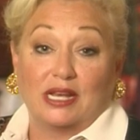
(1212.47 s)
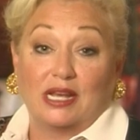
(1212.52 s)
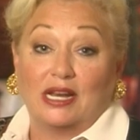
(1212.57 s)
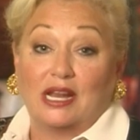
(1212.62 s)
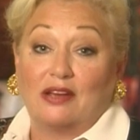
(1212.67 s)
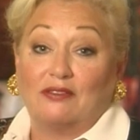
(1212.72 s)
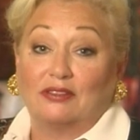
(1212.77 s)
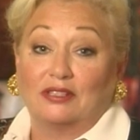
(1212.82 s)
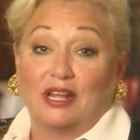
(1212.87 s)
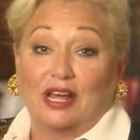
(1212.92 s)
and
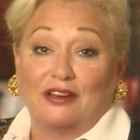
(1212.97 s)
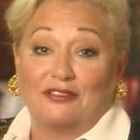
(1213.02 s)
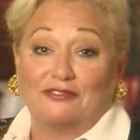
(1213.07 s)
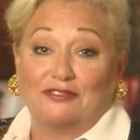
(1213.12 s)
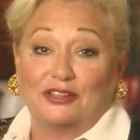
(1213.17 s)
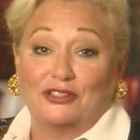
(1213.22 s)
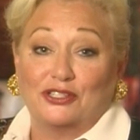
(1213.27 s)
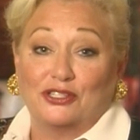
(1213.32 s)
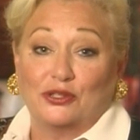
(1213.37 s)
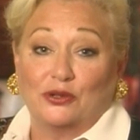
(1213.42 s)
have a lot of
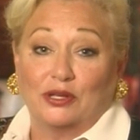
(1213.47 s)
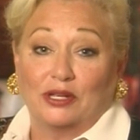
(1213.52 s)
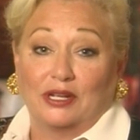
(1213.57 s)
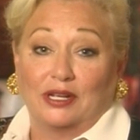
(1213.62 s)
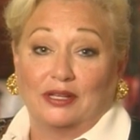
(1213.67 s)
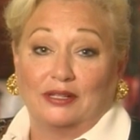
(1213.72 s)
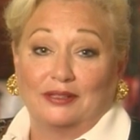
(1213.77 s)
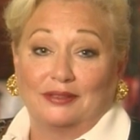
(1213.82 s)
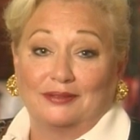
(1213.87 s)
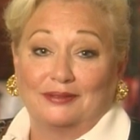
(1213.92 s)
fun doing
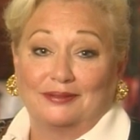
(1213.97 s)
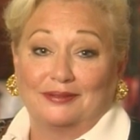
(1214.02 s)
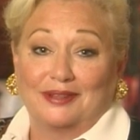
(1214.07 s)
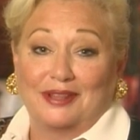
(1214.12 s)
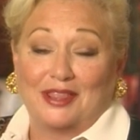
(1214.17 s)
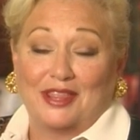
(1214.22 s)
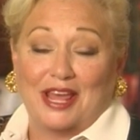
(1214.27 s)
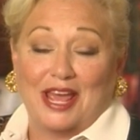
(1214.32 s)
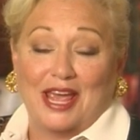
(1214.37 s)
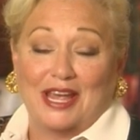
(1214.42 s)
it.
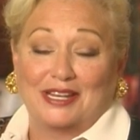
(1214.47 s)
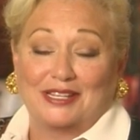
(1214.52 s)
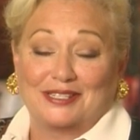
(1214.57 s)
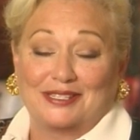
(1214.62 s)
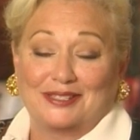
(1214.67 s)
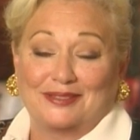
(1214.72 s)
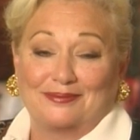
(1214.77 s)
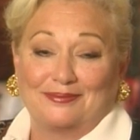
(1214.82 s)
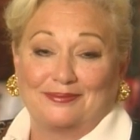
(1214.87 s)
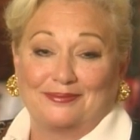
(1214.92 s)
Thanks.